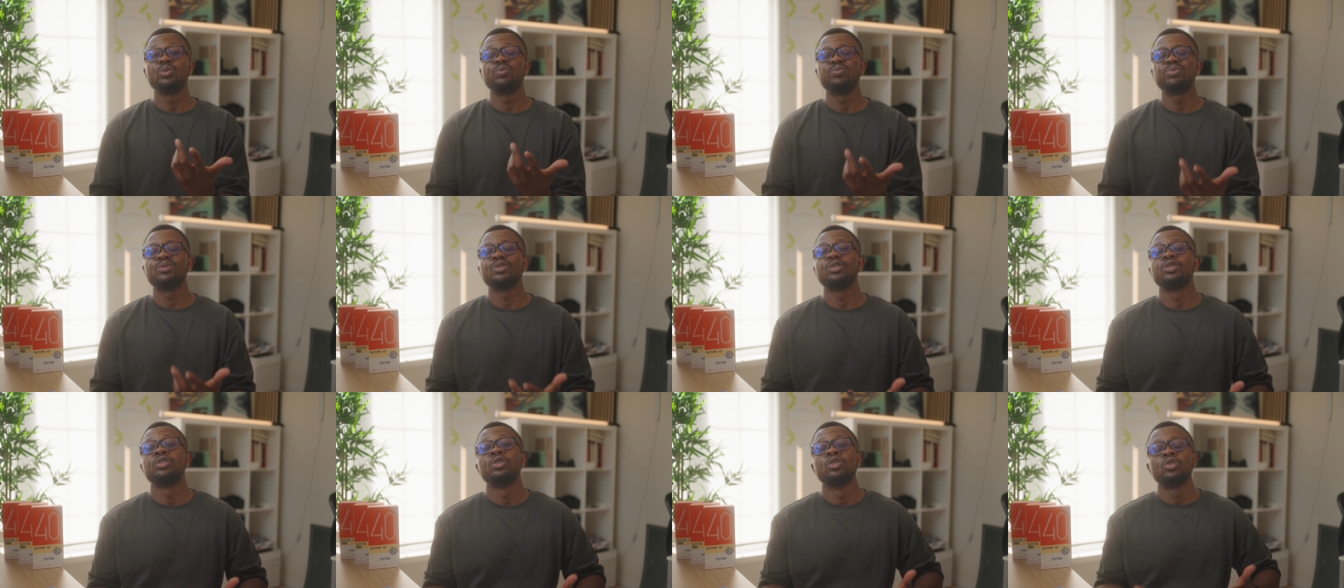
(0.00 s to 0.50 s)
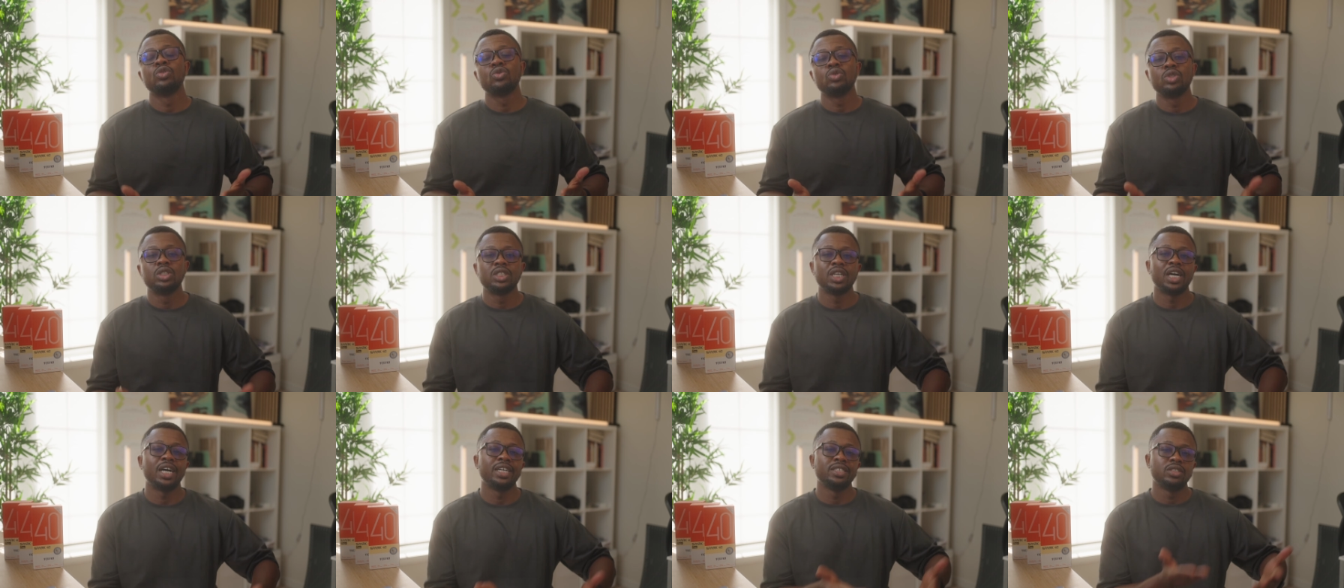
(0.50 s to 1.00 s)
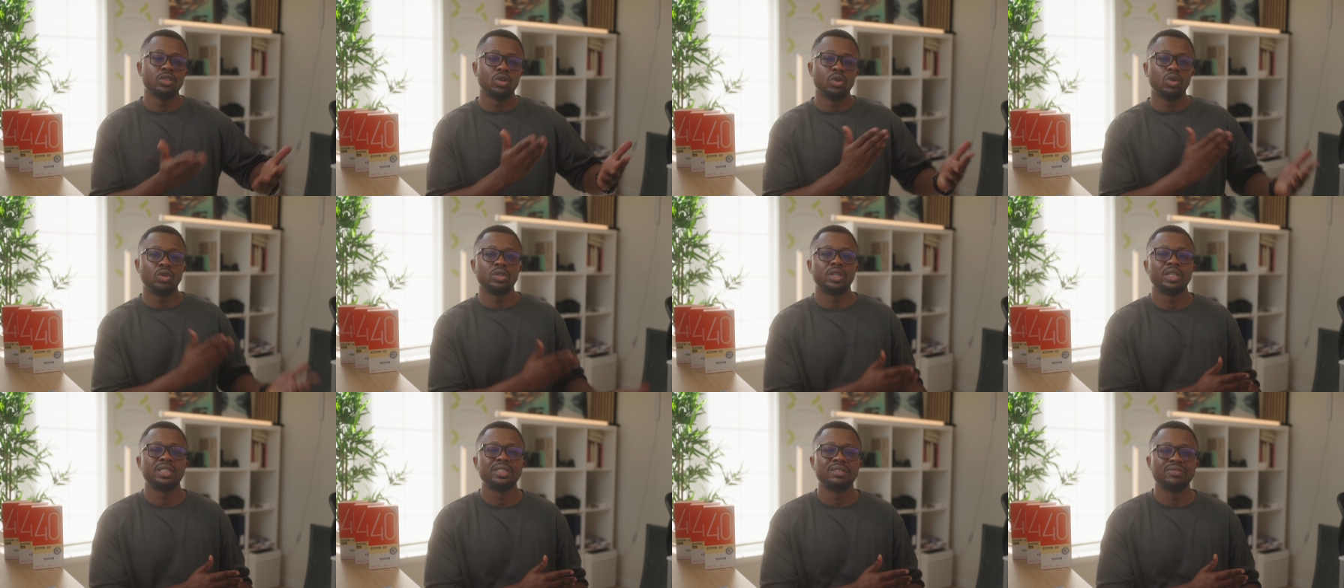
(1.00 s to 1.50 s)
Plus to charge
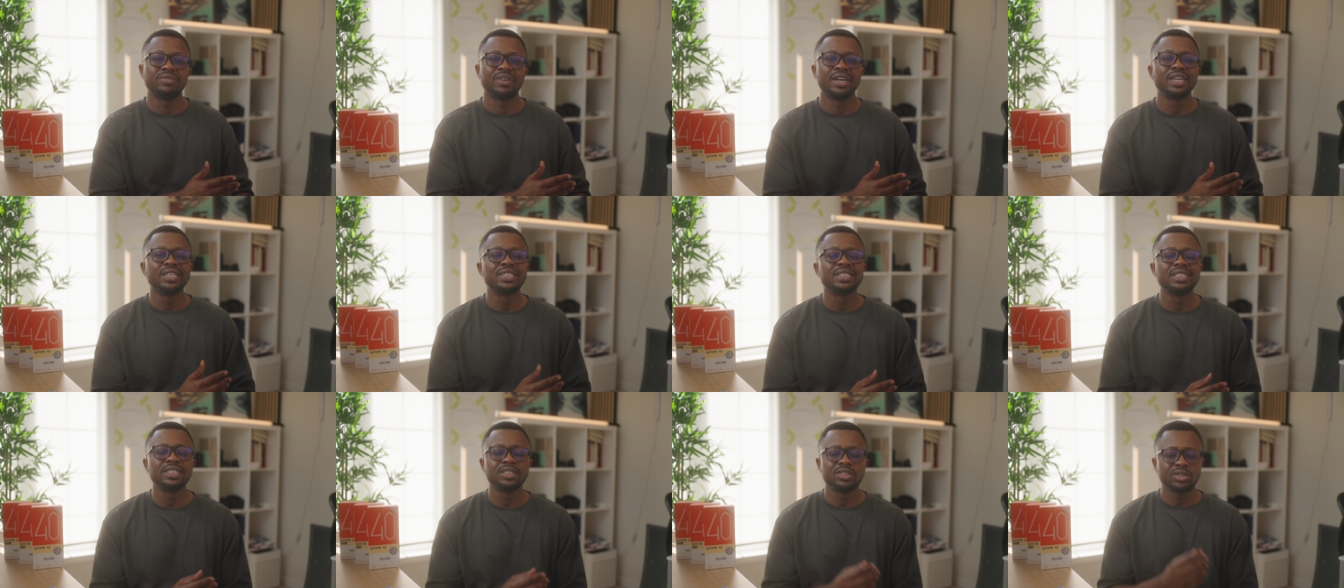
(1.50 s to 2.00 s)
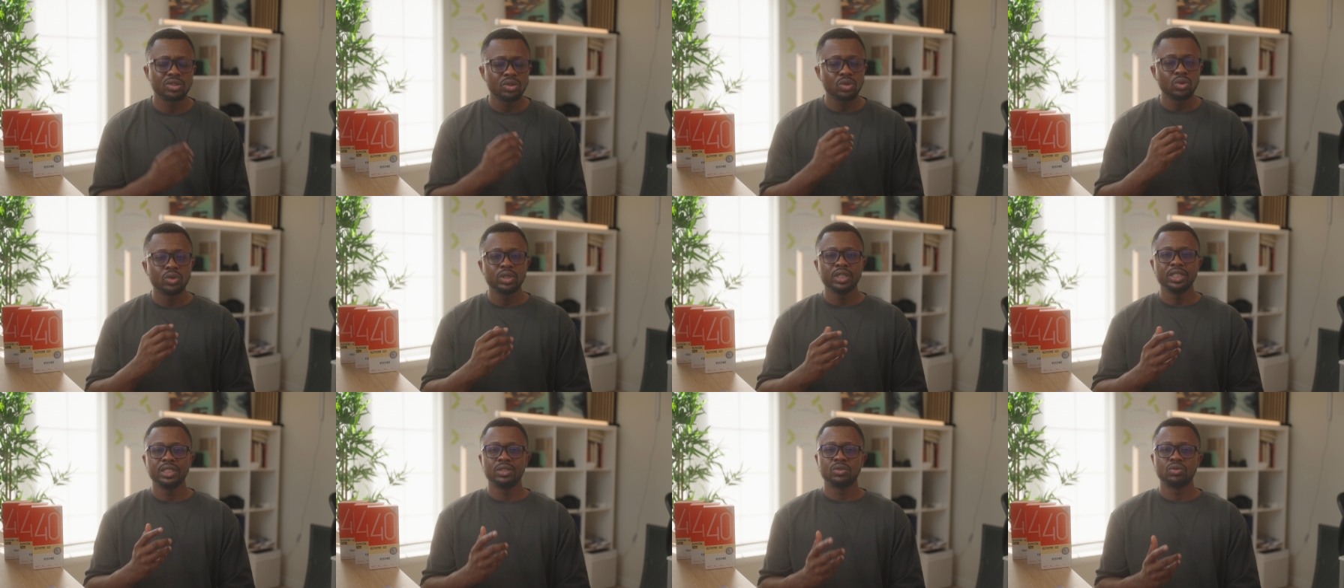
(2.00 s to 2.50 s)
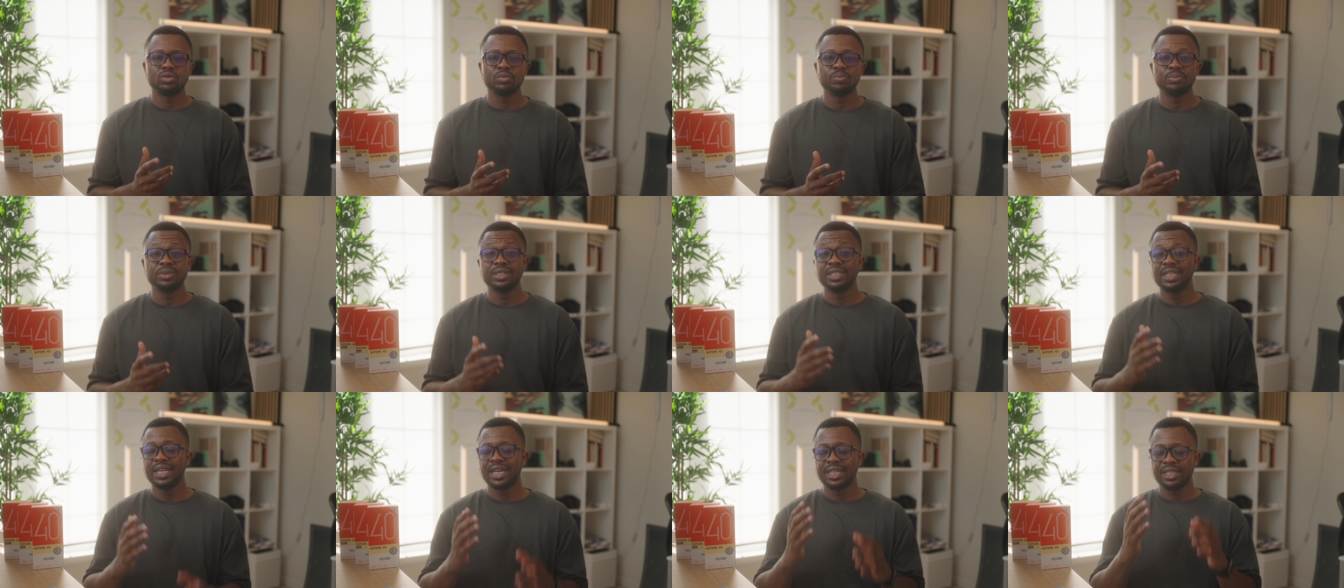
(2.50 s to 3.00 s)
other devices, though it will
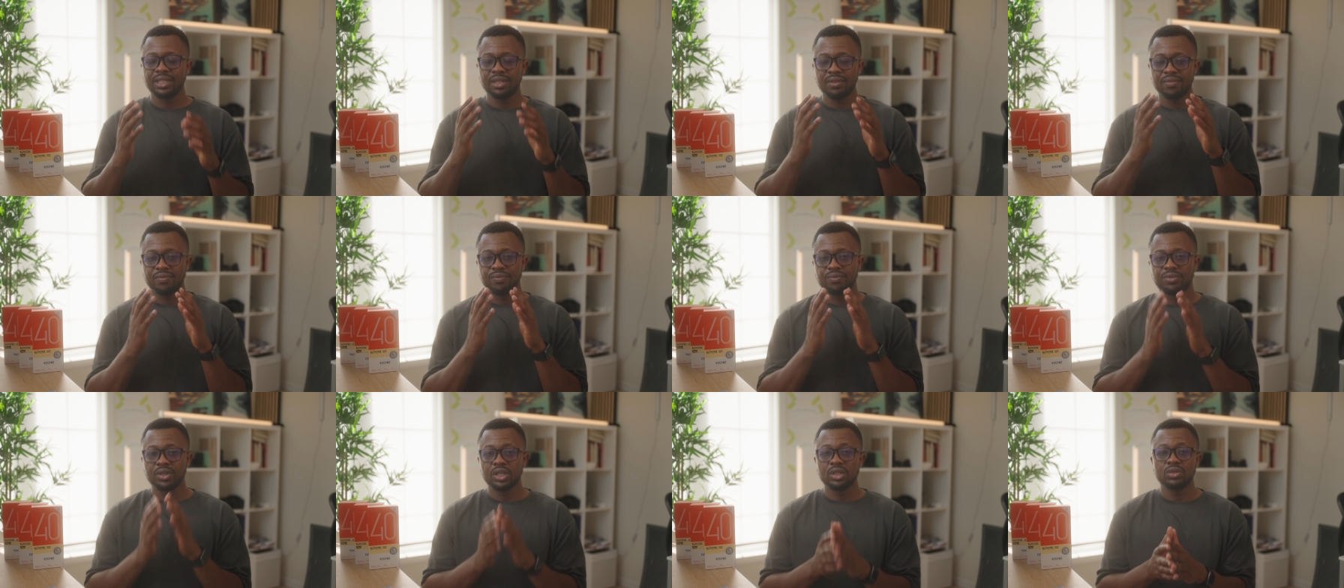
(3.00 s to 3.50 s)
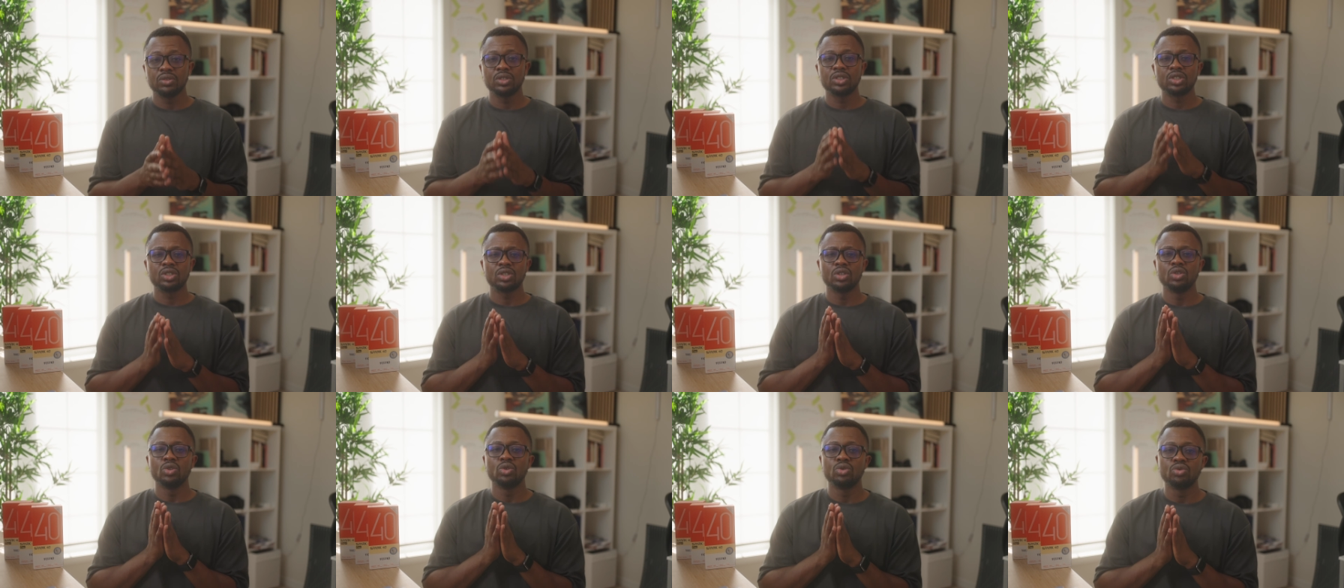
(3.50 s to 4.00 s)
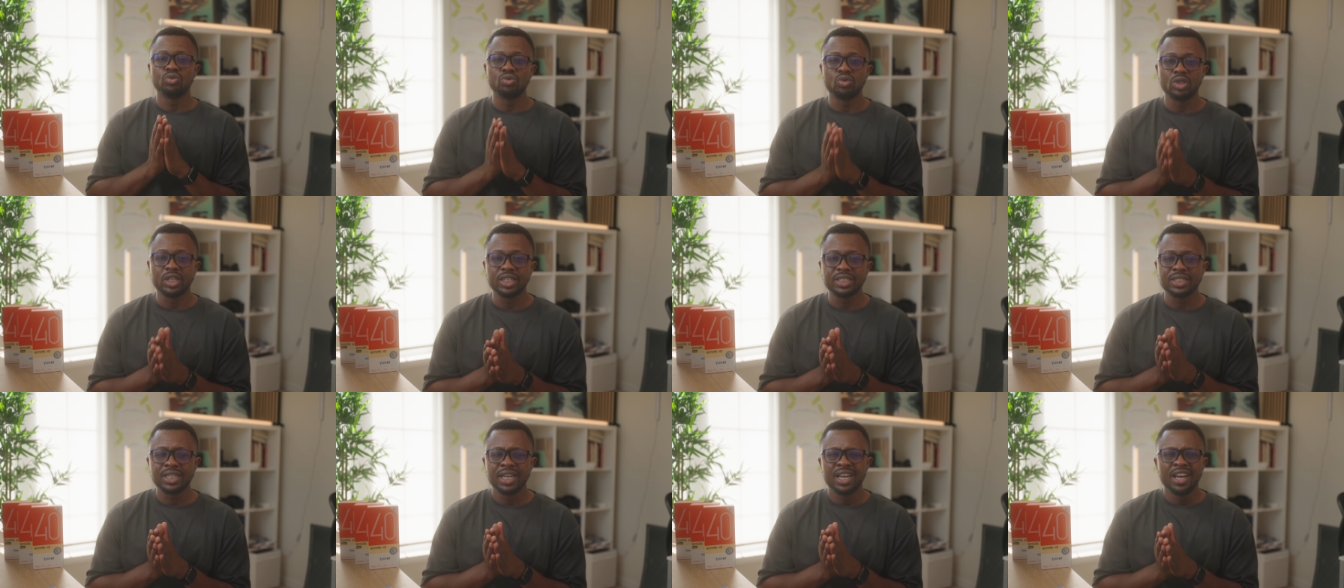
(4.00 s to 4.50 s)
be at a very slow
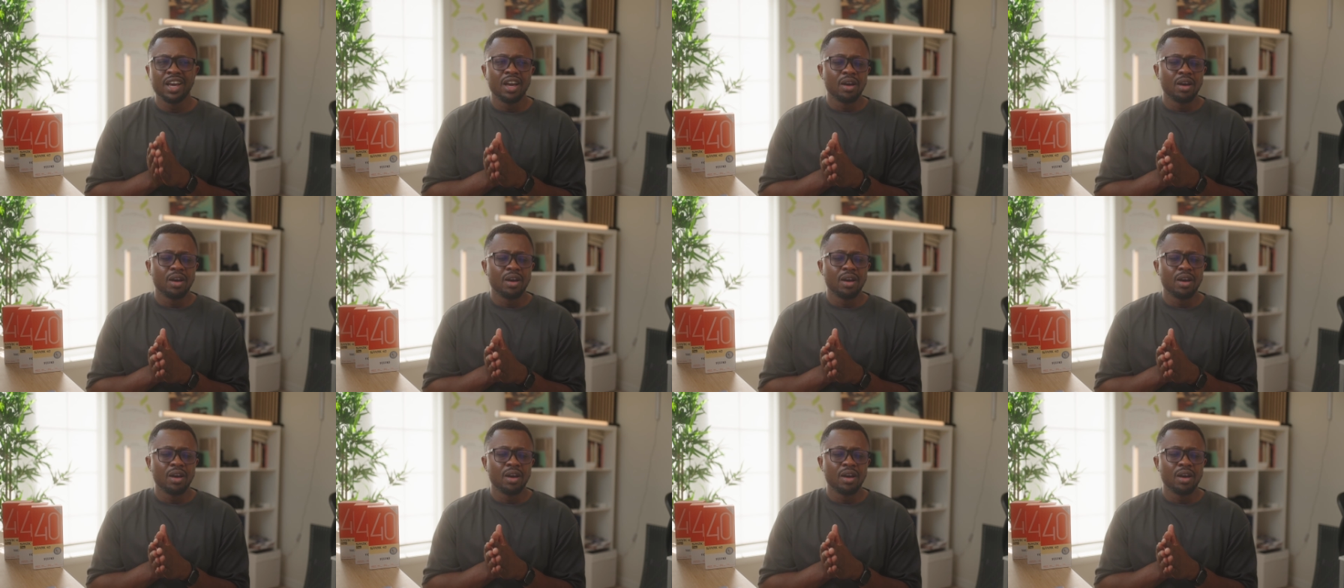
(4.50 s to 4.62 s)
rate.